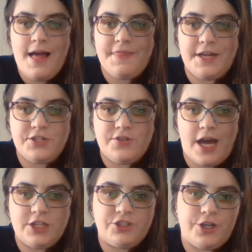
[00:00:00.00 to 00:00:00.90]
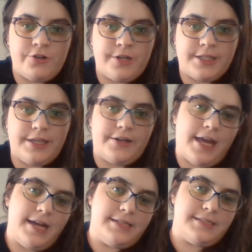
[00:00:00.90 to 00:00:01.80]
that do not show a clear
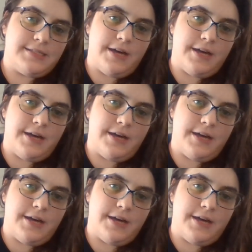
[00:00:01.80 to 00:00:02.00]
case